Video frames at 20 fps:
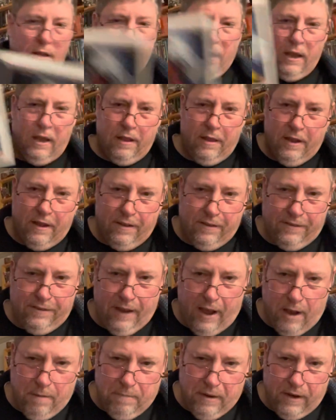and then
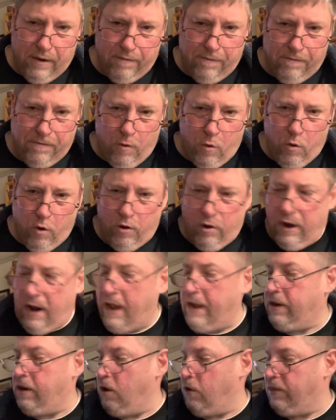Zombie 4.
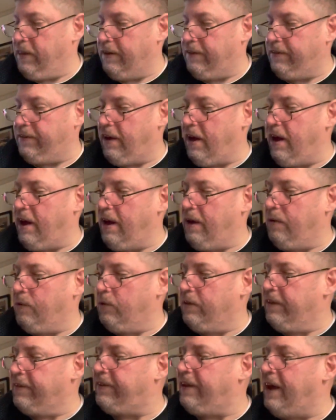I know this, well,
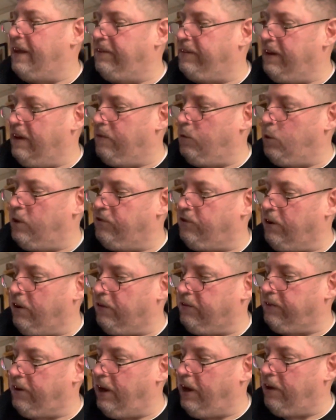this has the original
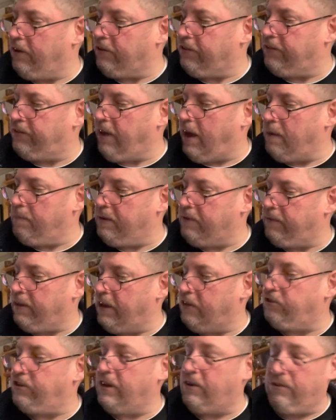title, Zombie
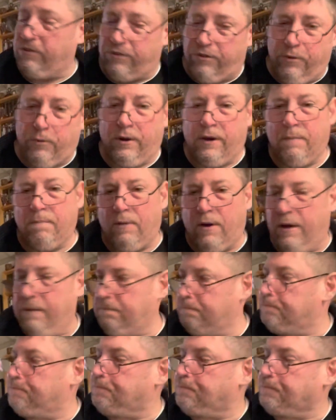Flesh Eaters 3, but
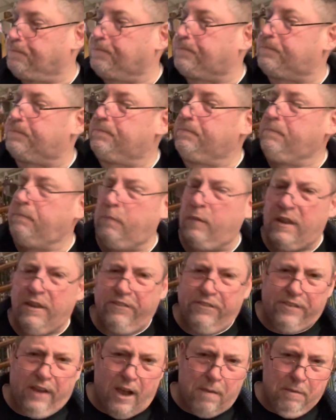
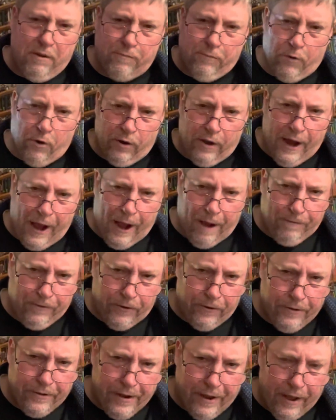Zombie 4 After
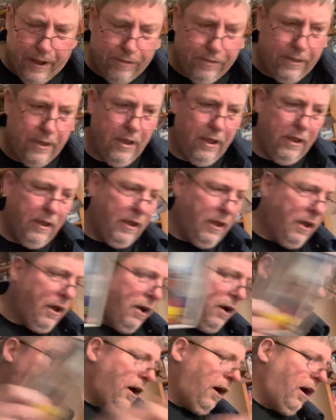Death,
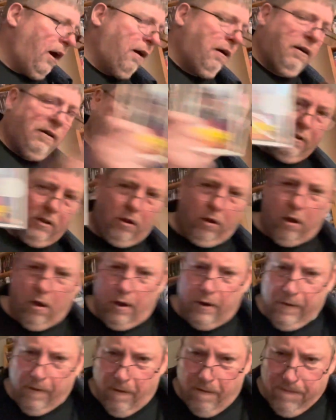
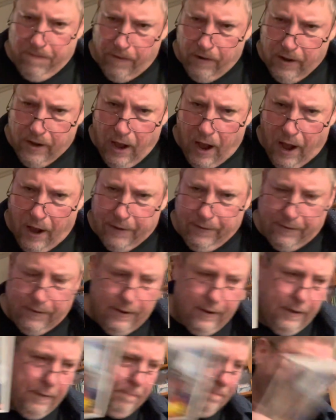Claudio
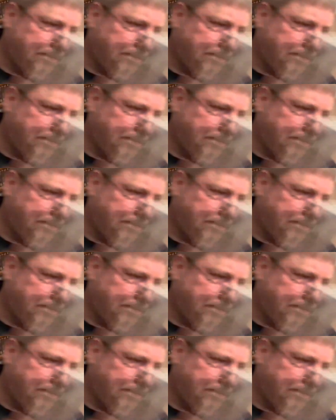Fragassi.